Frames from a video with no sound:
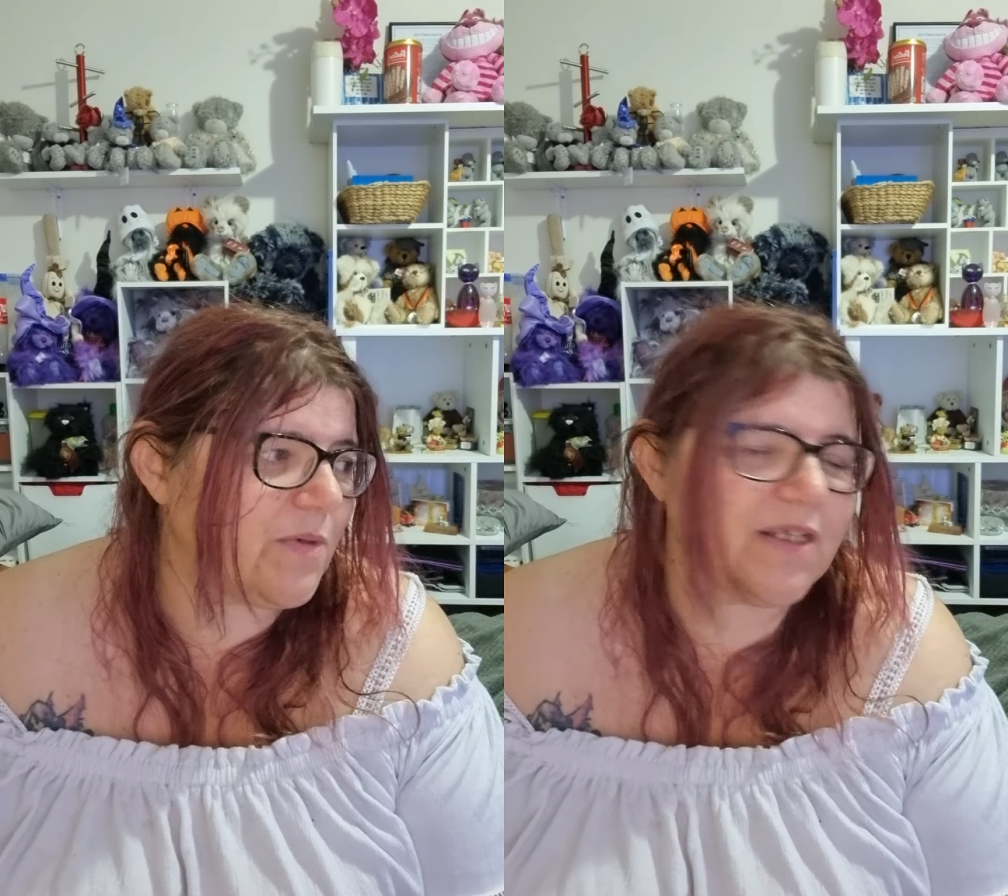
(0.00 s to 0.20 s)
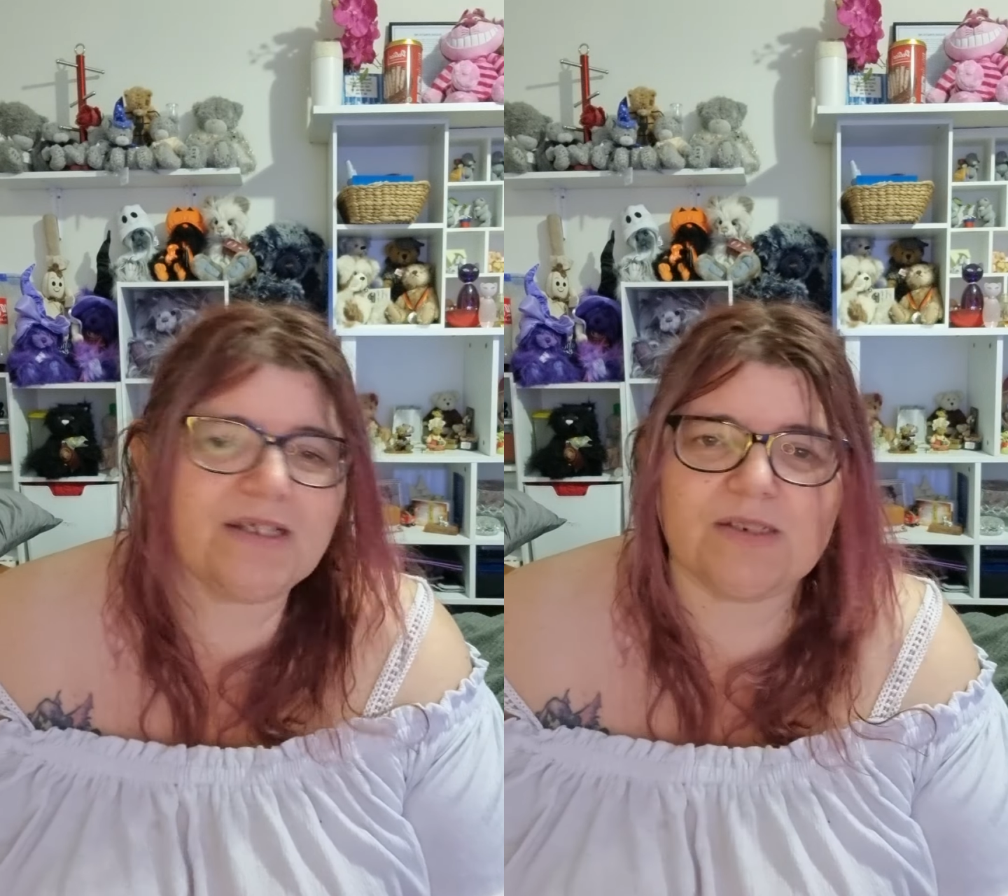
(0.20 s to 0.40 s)
what
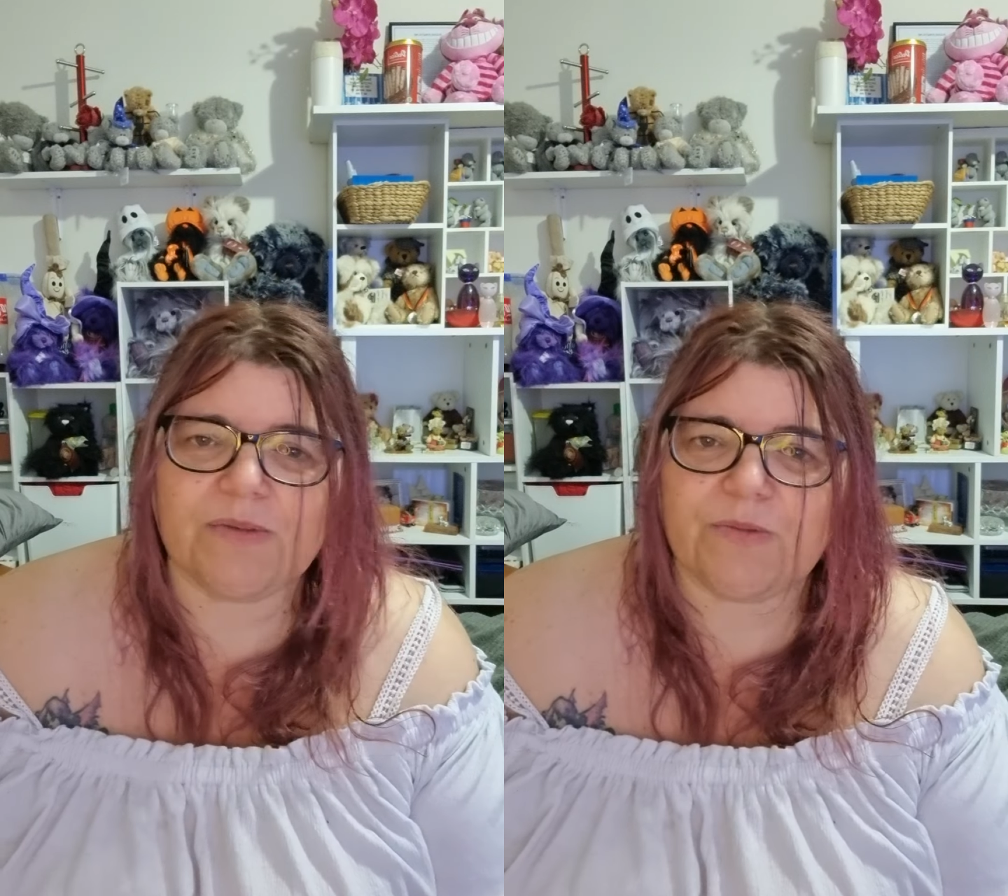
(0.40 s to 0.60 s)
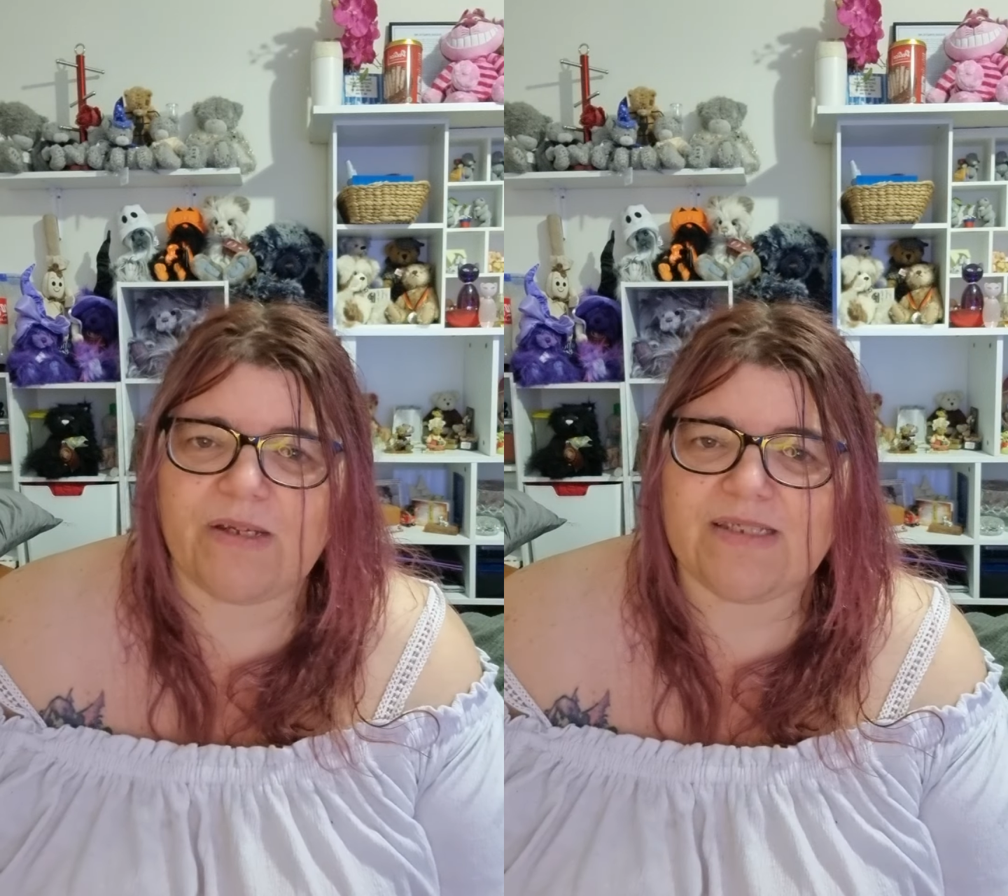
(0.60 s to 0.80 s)
are you going to do
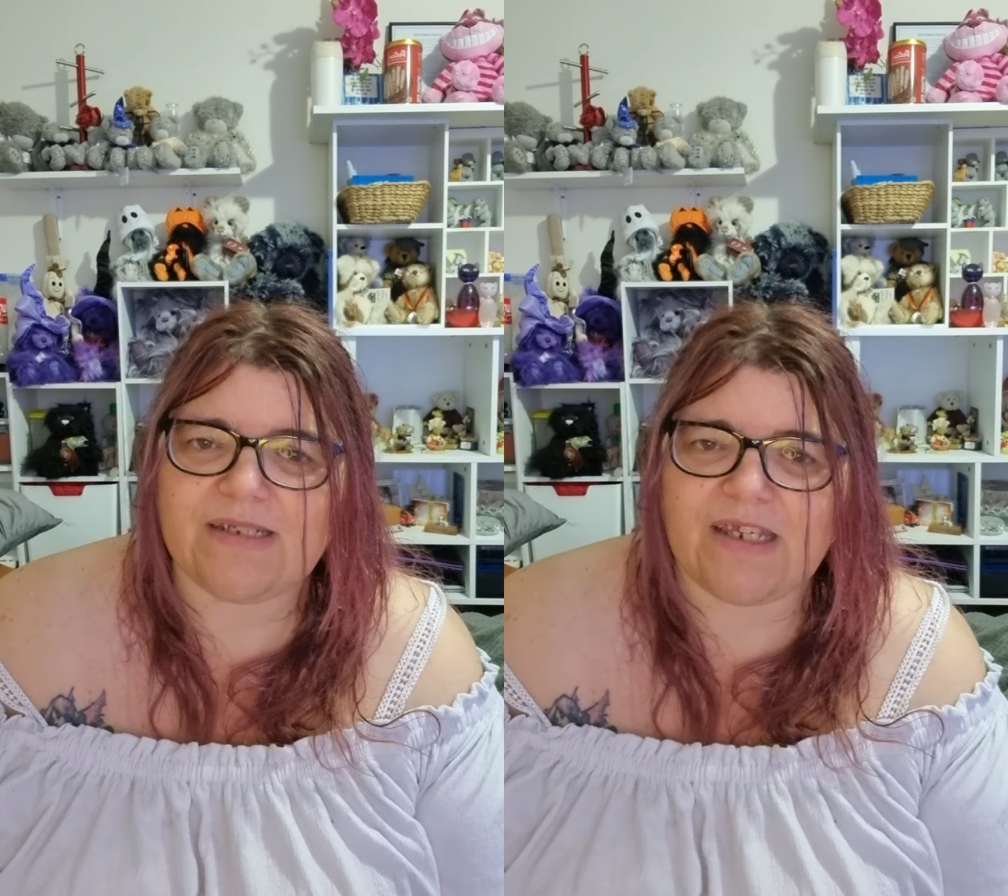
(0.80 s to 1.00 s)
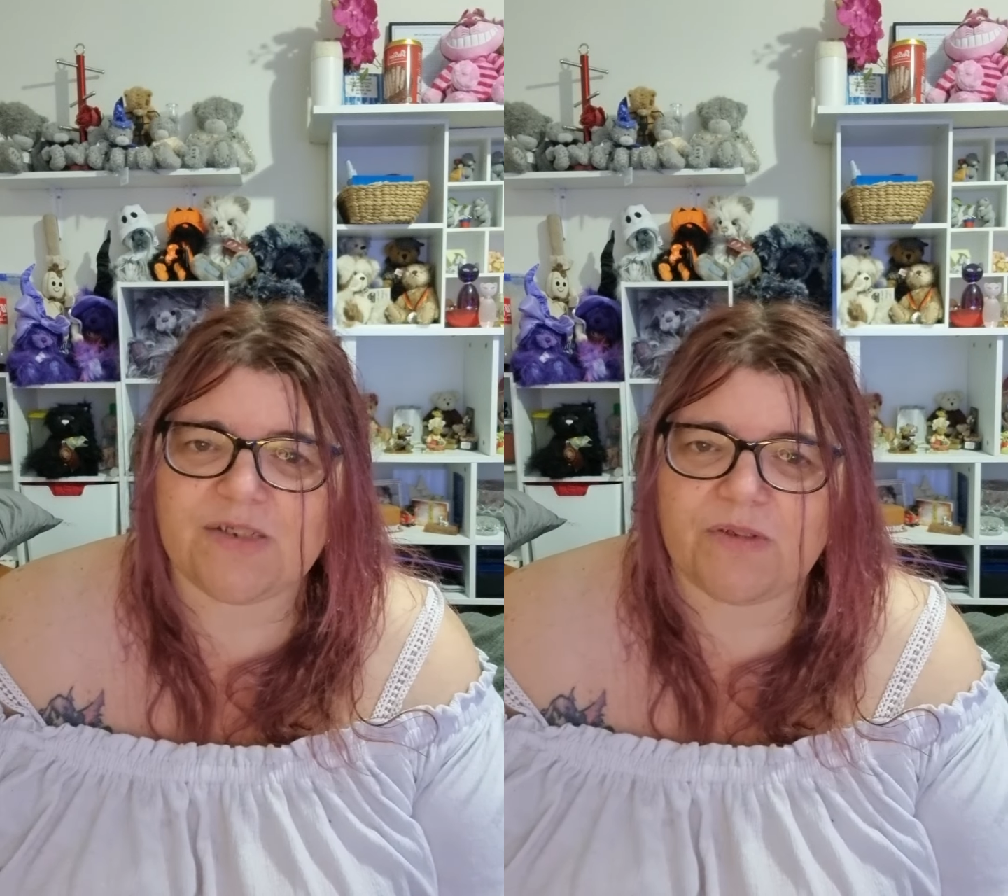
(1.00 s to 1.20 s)
with all my
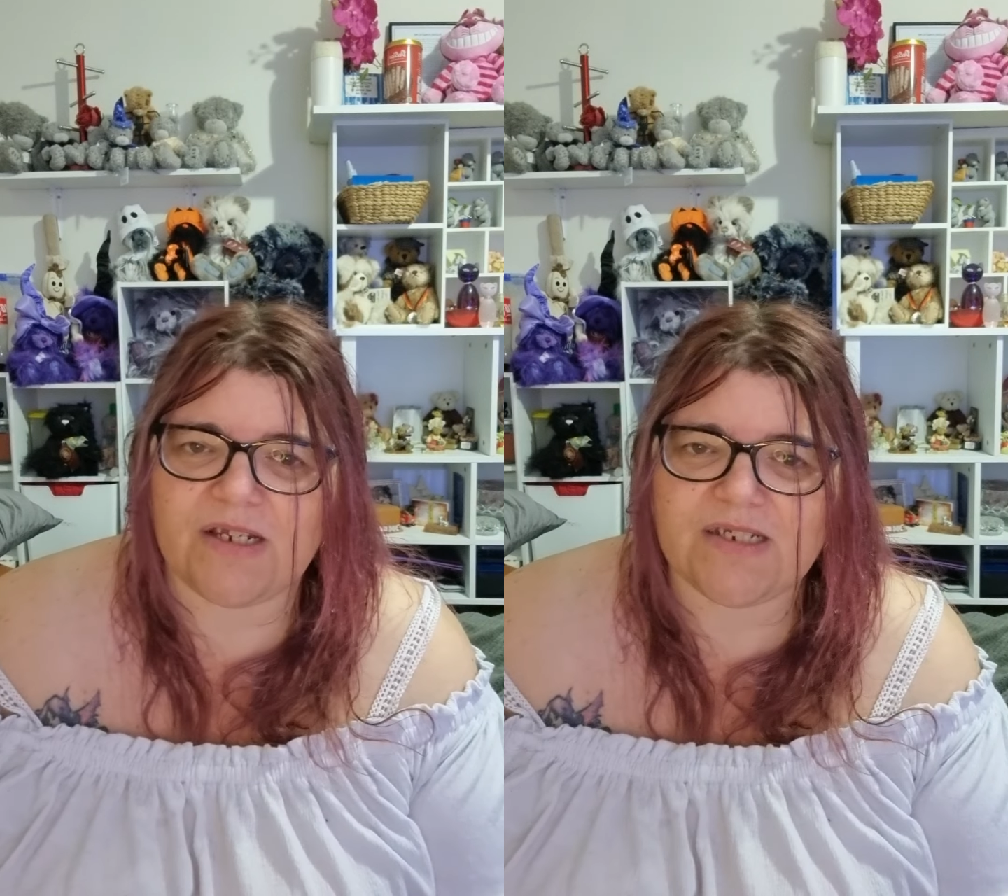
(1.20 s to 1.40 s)
stash when I